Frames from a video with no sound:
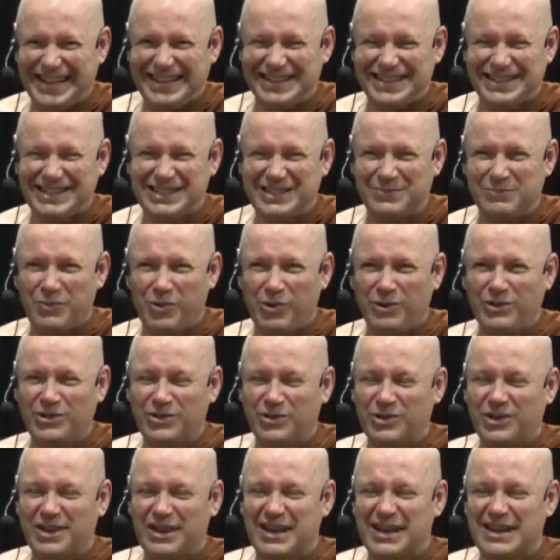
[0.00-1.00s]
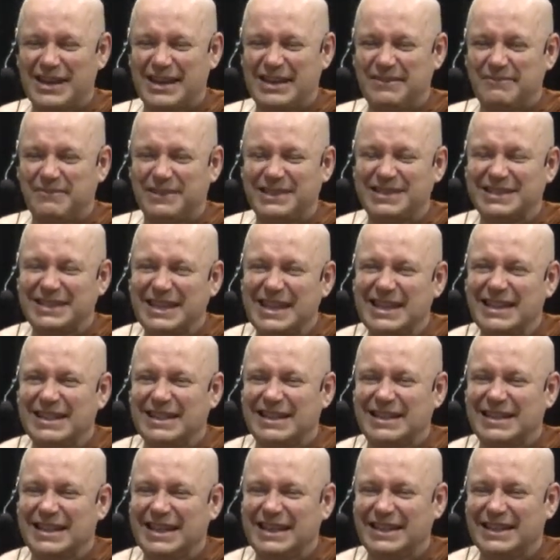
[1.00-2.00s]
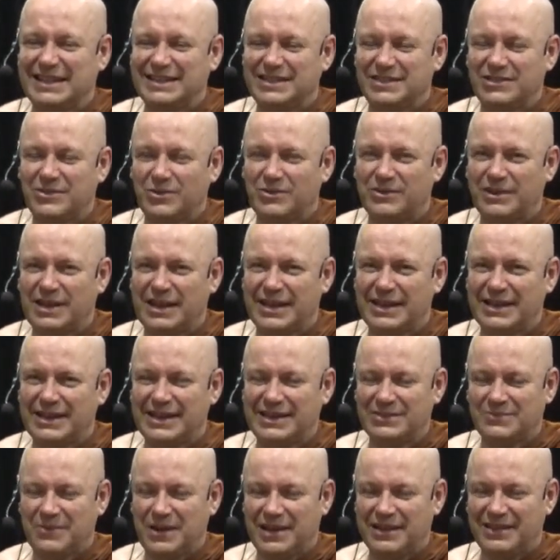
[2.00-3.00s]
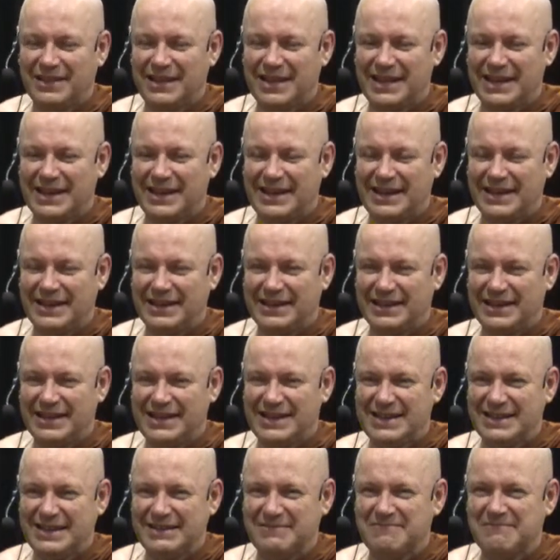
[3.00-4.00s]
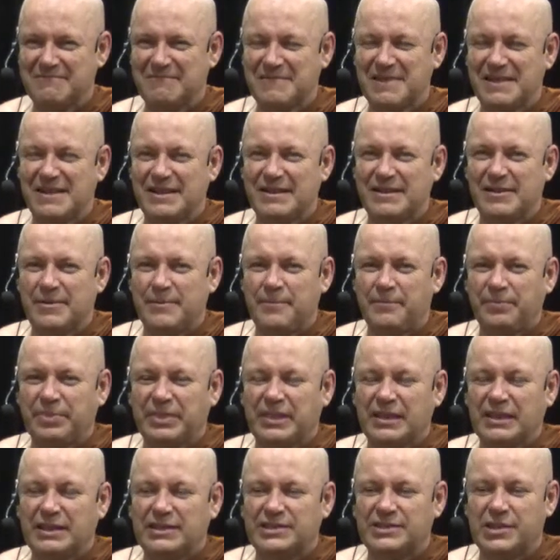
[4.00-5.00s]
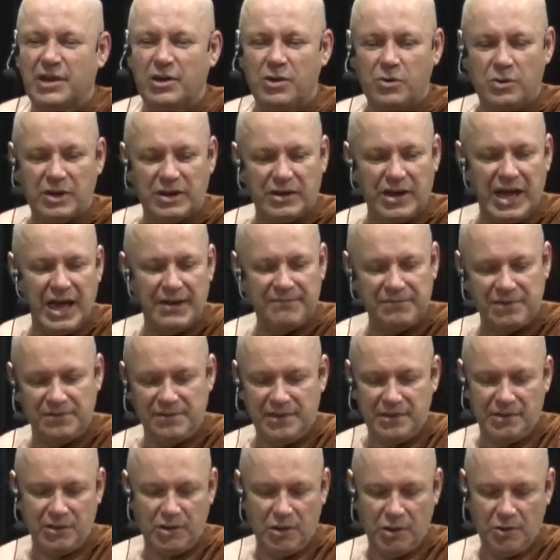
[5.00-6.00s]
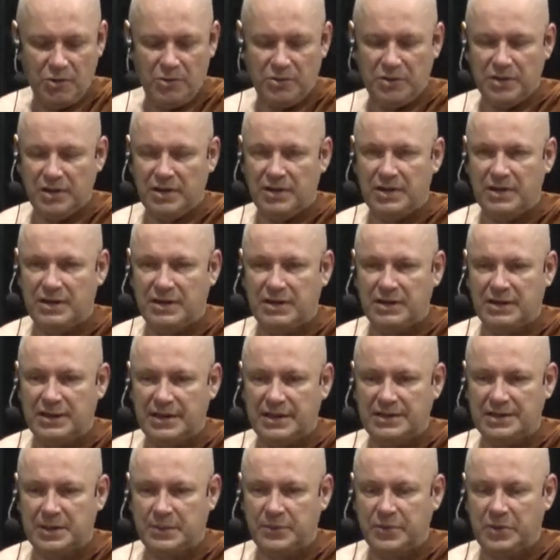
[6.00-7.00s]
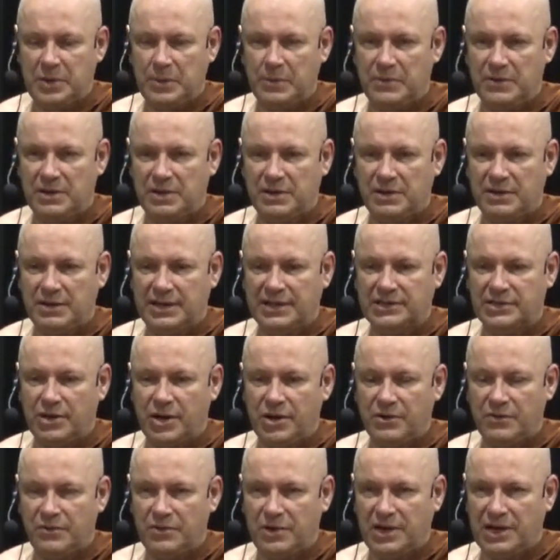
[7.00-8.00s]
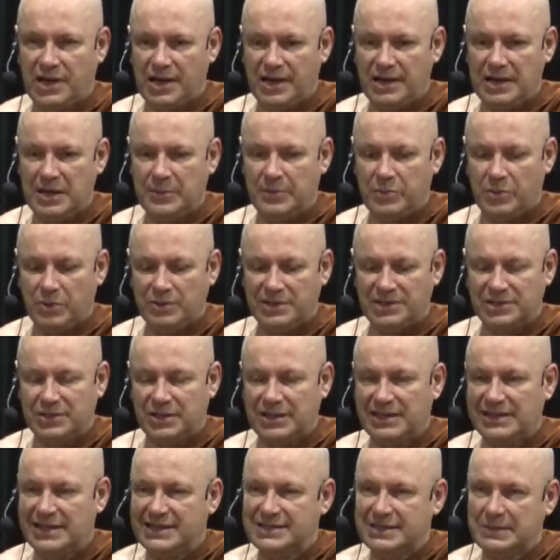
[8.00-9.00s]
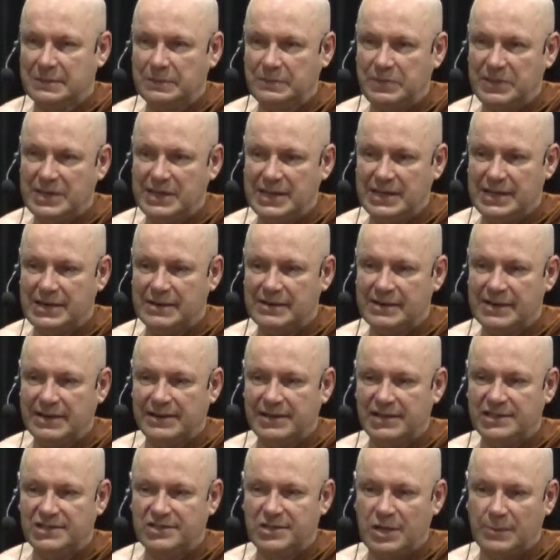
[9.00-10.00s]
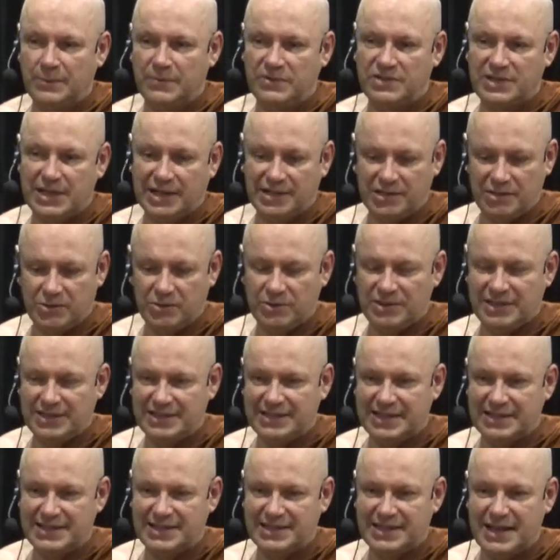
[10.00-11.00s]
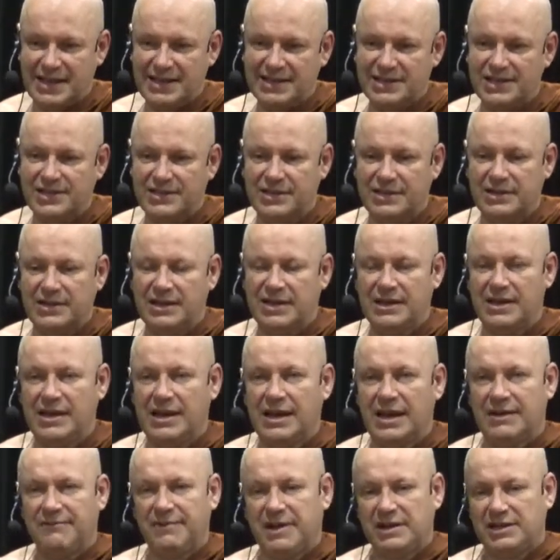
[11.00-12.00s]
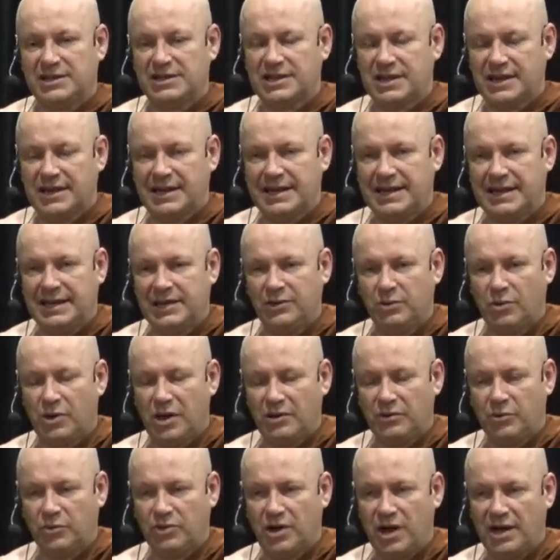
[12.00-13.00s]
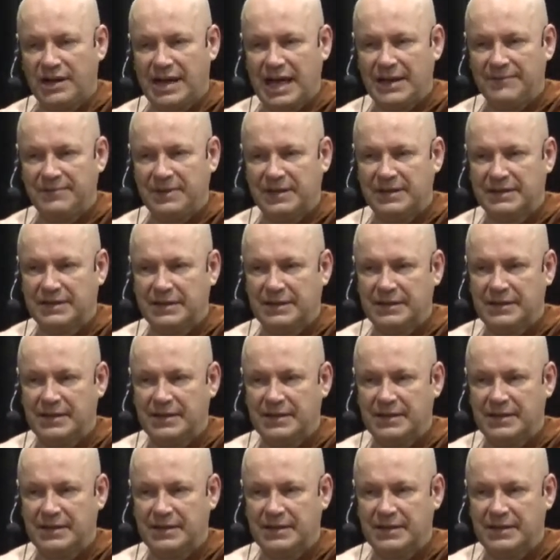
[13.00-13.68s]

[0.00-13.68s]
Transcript: It's a small dukkha, but still, it is the dukkha is right there. Yeah. So uh, everything you own is impermanent. It's unreliable. It's going to disappear. It is subject to cessation. Eventually, you, you can't have it.